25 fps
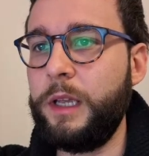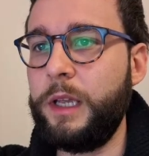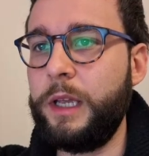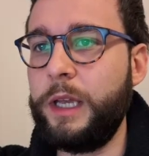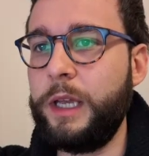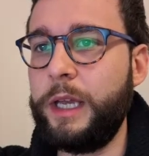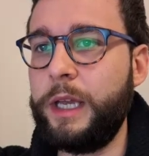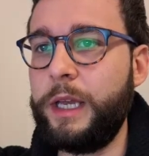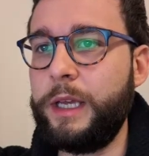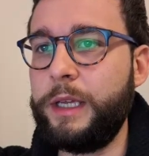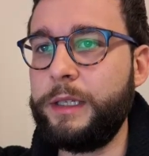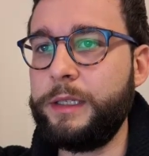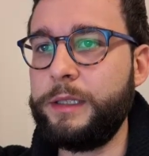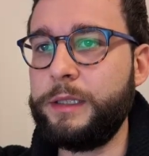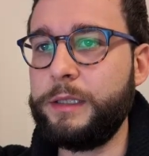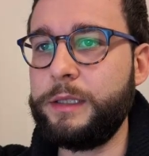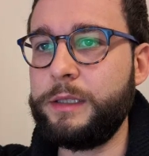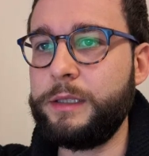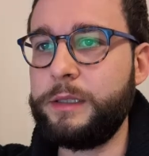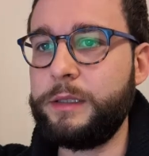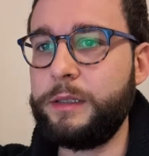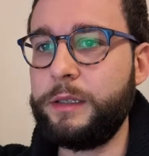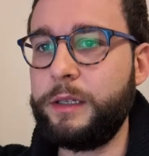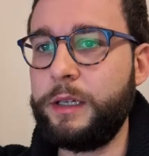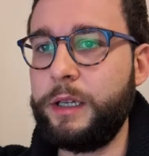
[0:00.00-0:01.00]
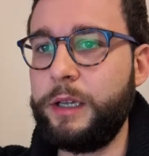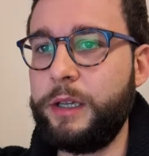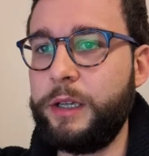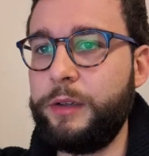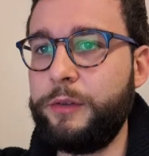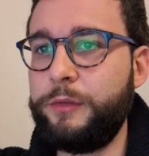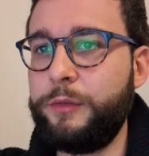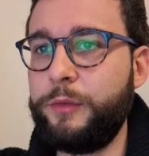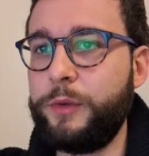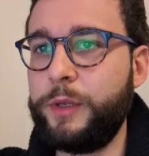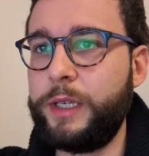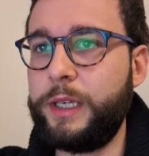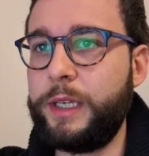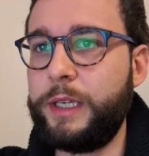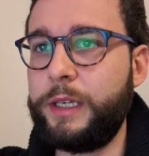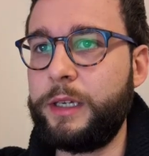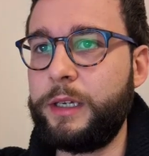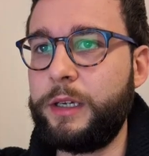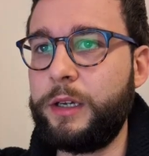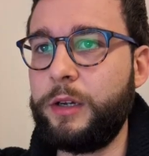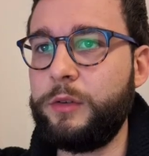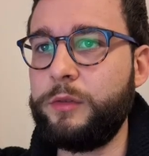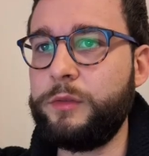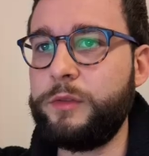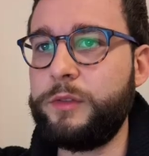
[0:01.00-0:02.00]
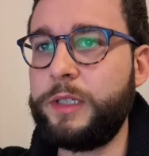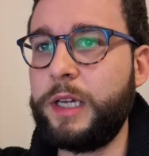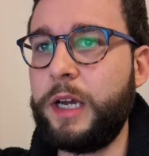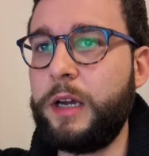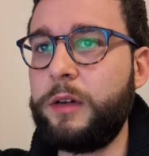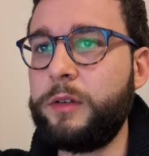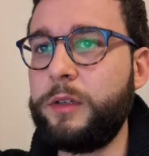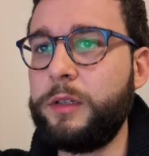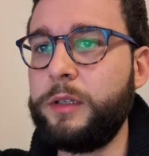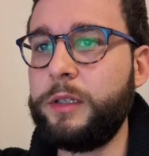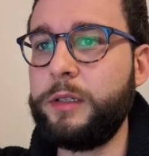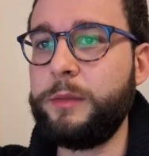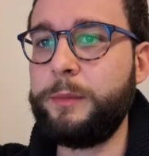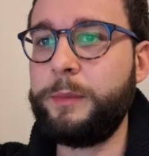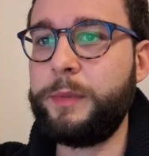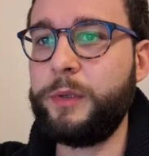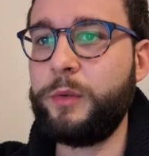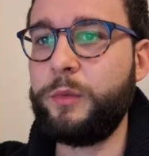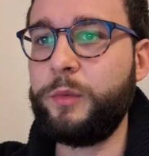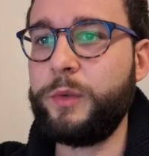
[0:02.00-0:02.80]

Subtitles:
And if we go down a little bit,